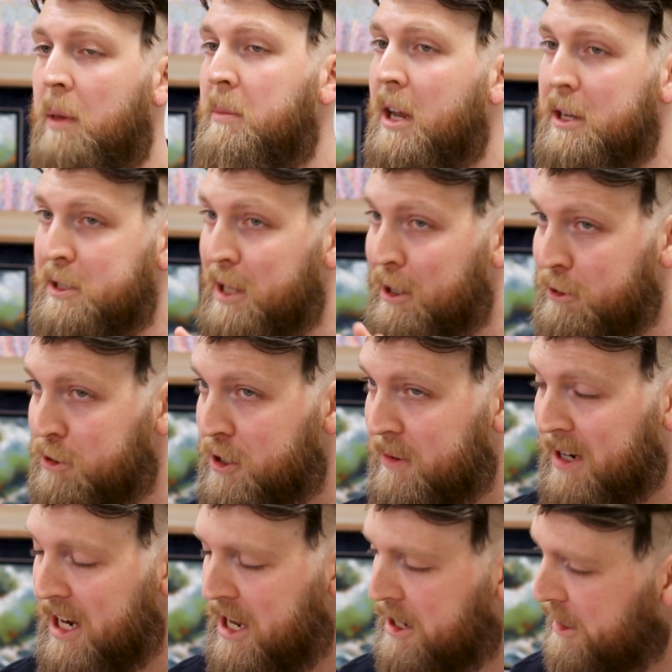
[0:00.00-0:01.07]
I'm not exactly
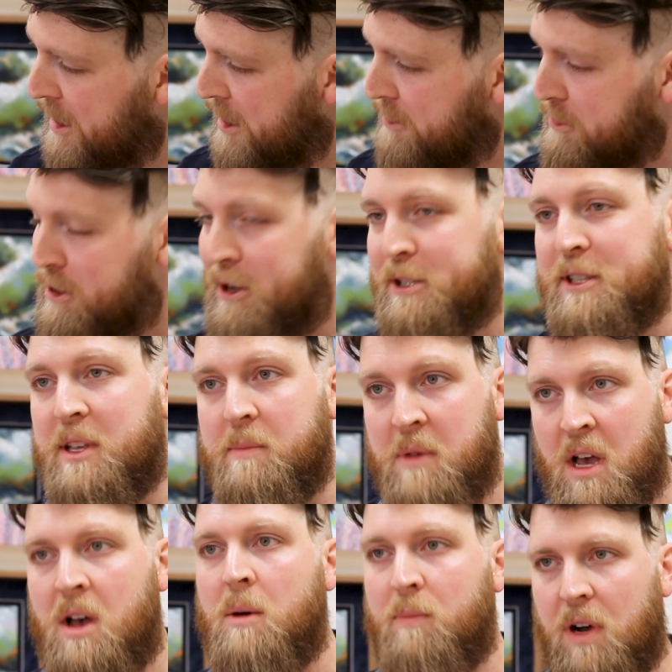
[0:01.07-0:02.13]
sure what Anne Gale calls them,
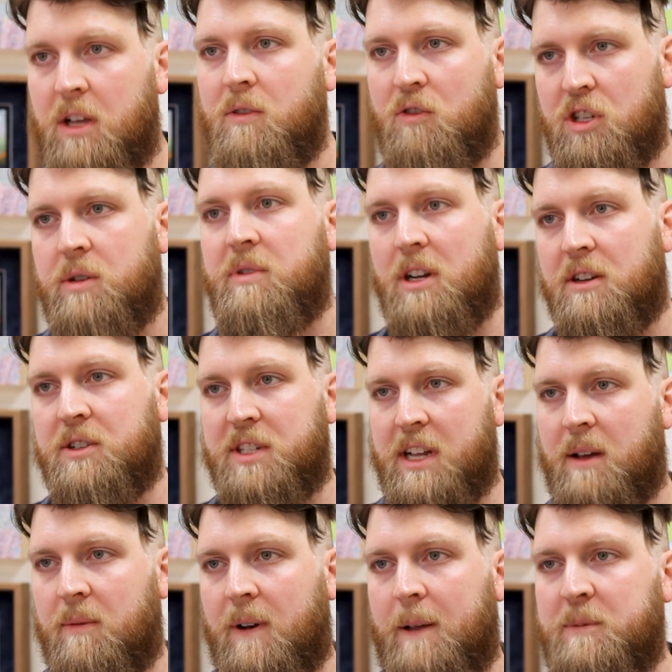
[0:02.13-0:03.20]
but she would
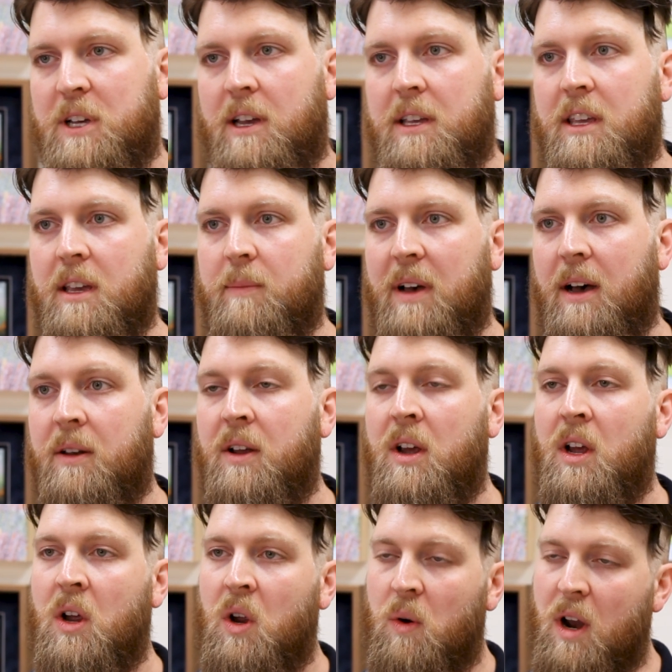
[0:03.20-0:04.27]
understand what I'm talking about,
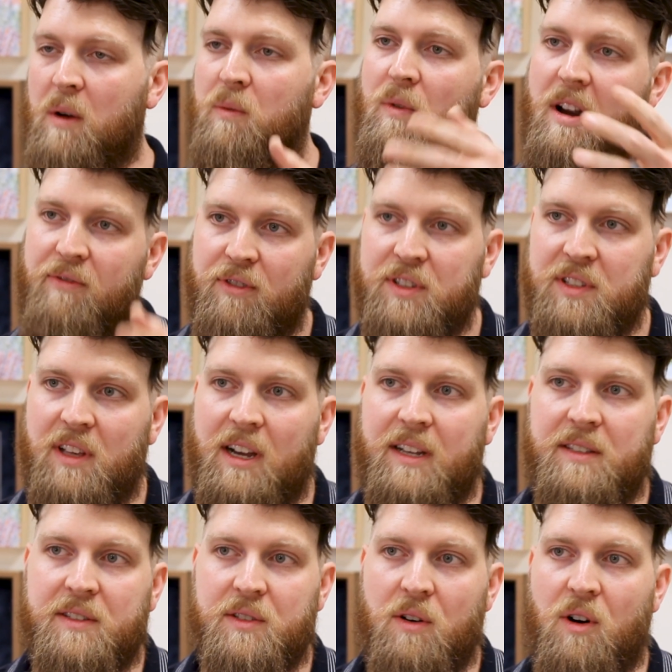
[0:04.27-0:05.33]
right? Reference
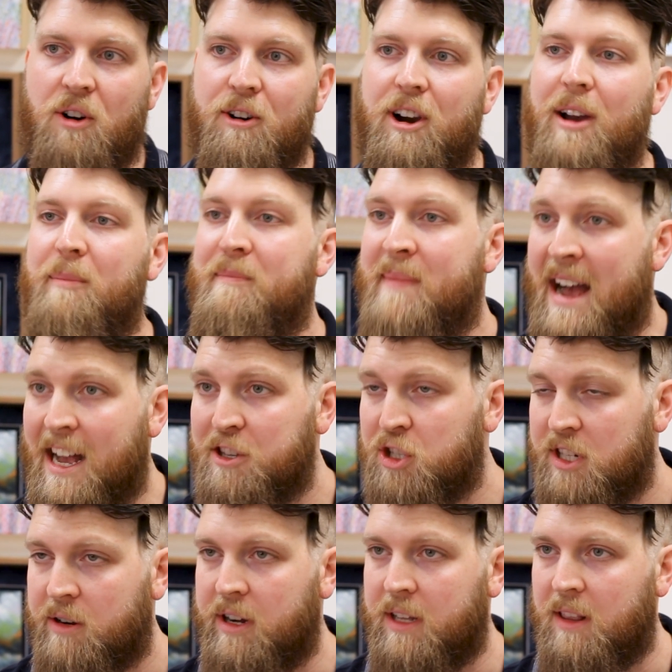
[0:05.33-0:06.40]
lines are
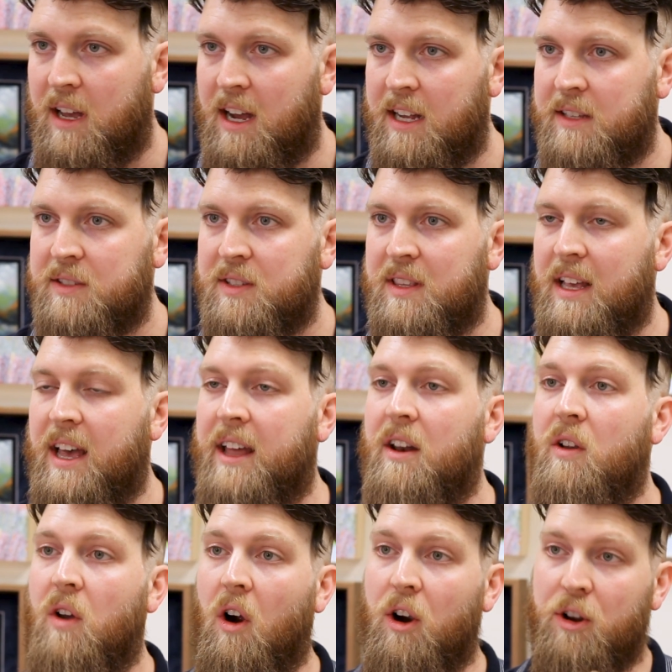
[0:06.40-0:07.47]
imaginary lines
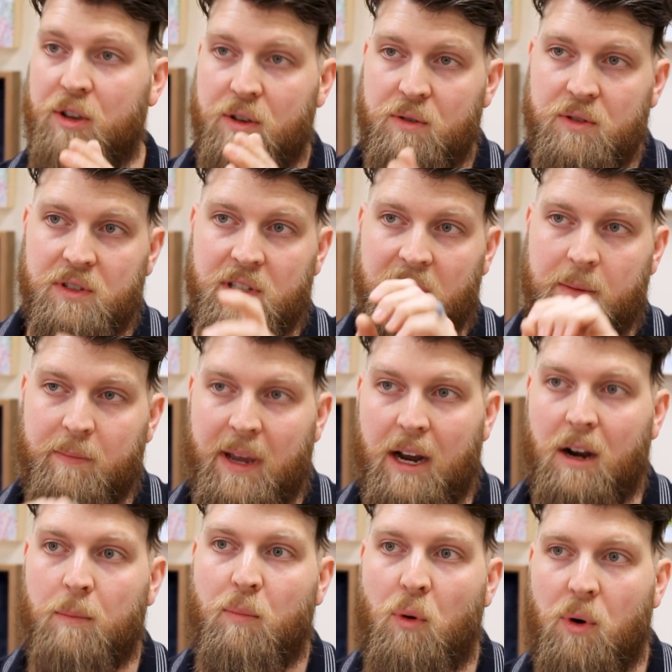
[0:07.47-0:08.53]
that are used to
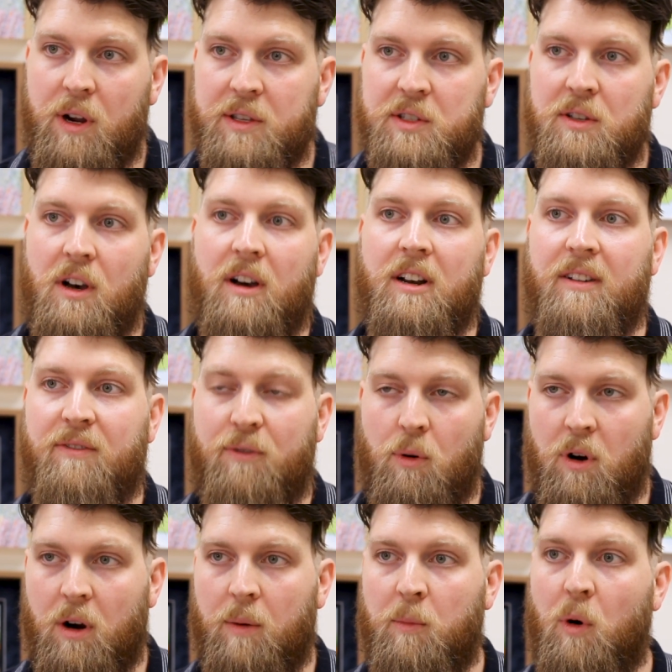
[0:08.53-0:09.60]
compare points on a
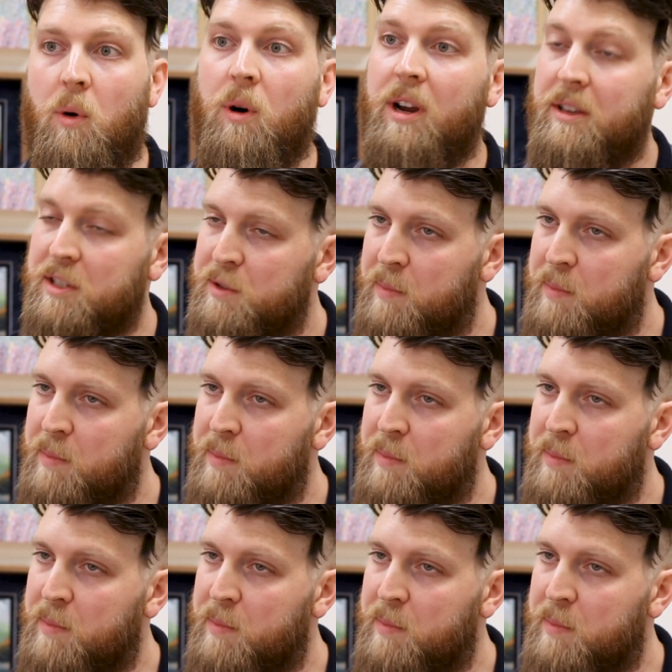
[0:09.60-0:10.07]
form or in